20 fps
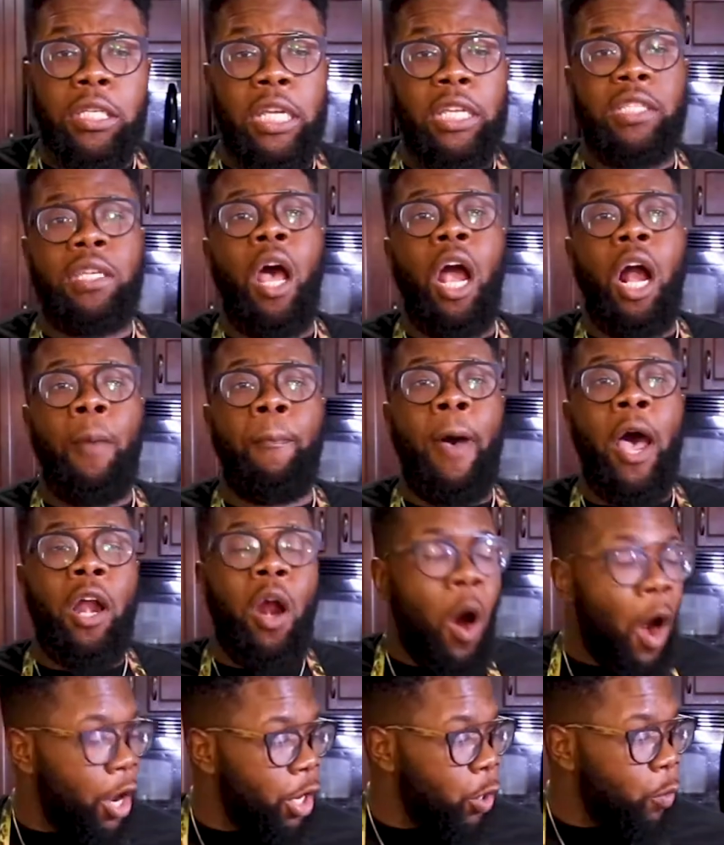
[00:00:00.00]
let's talk about
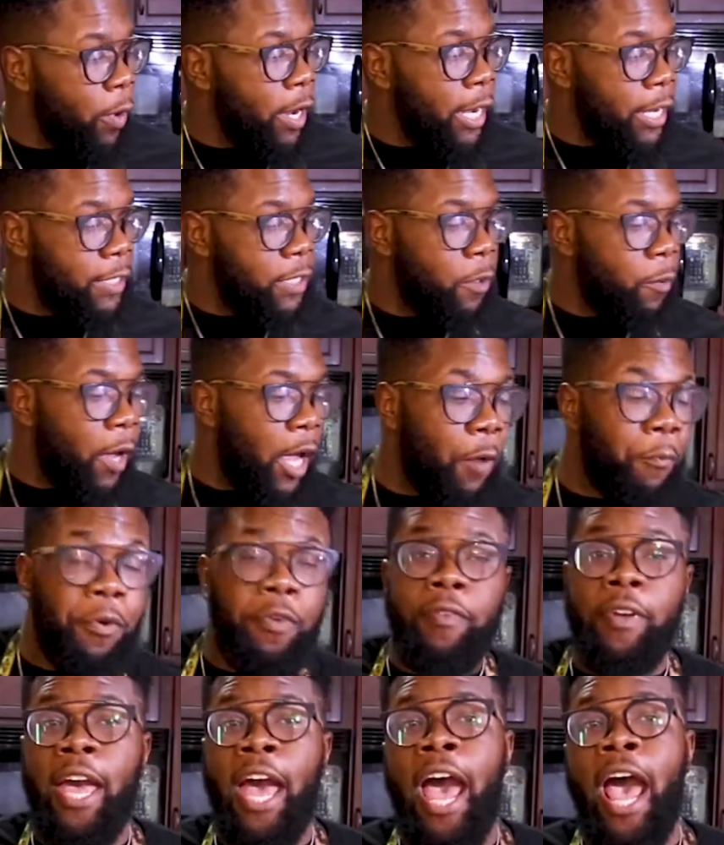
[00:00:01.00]
our ingredients, okay?
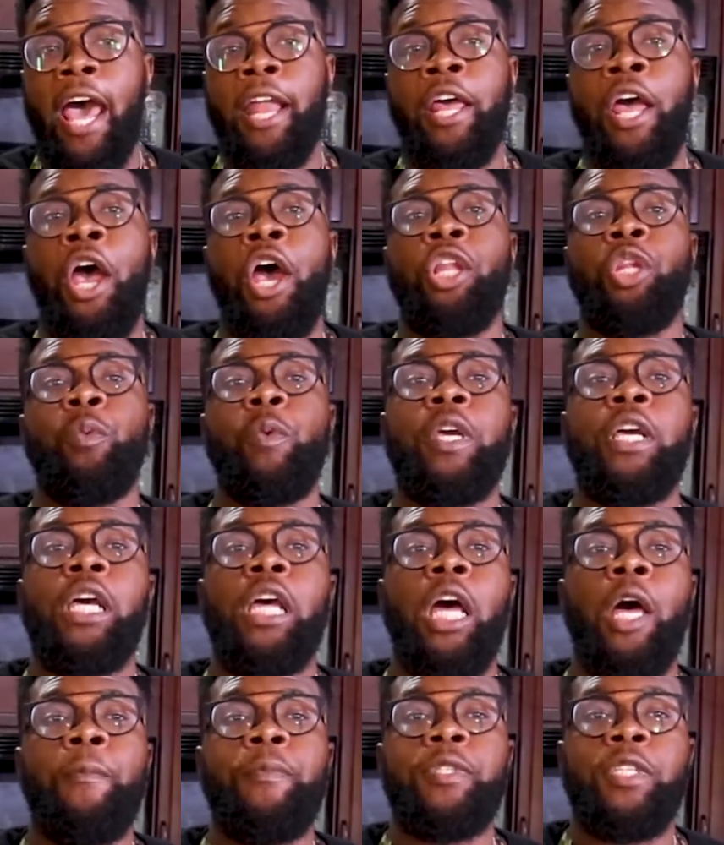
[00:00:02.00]
We've got 3
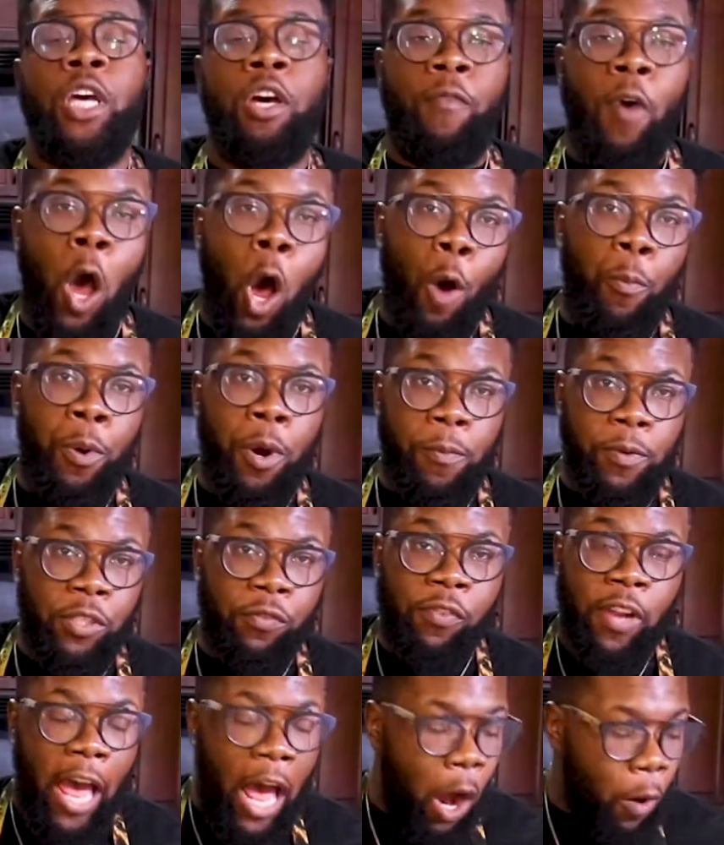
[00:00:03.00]
cups of all-purpose
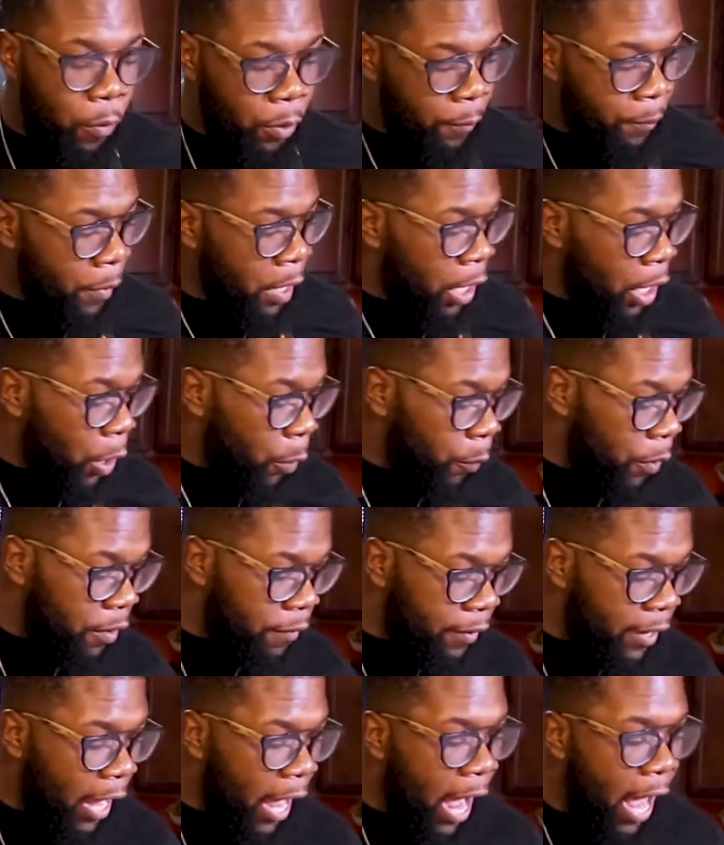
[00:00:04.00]
flour.
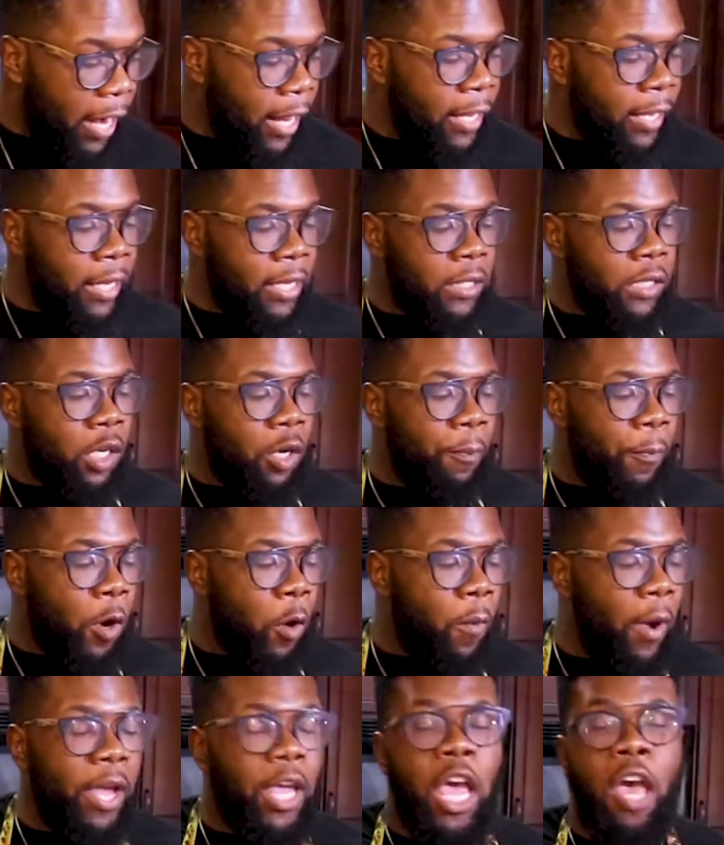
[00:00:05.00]
We've got, in this little
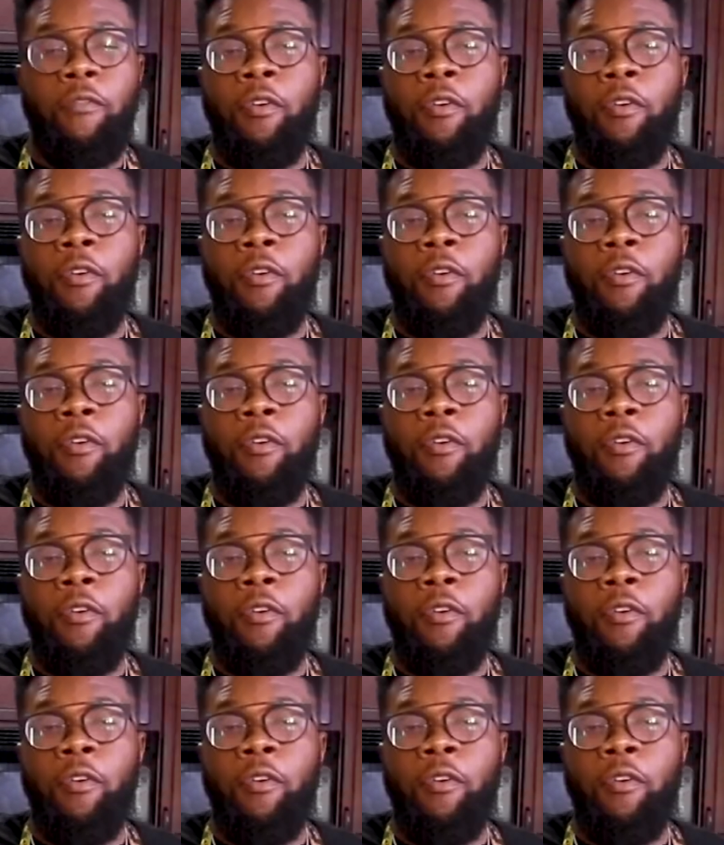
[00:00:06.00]
bowl right here, I